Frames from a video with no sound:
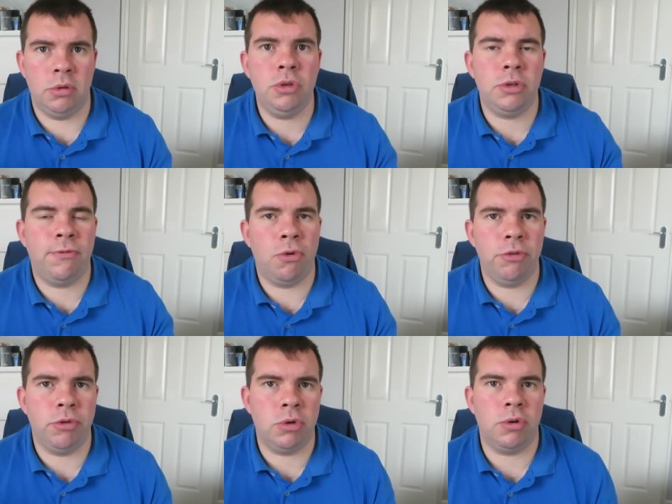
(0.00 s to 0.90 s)
Use your
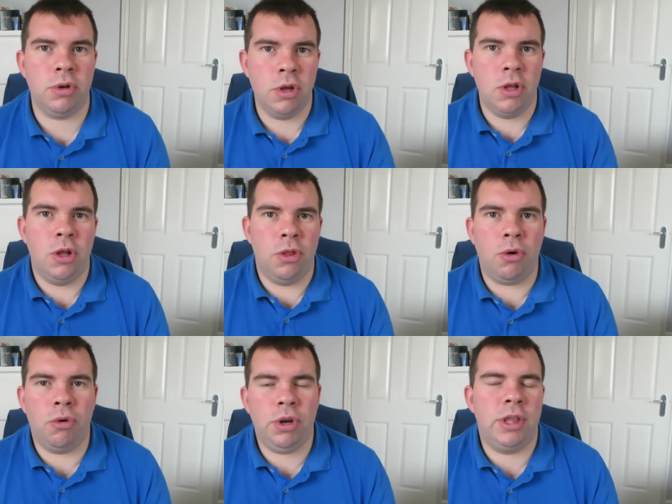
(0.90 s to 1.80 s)
phone to record.
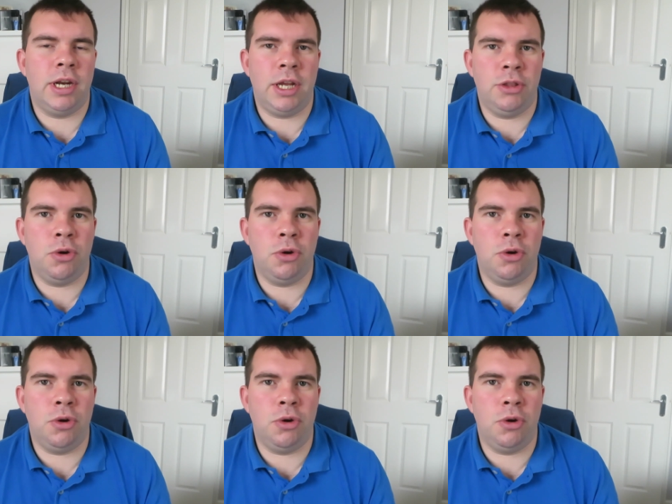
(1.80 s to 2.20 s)
The only thing that you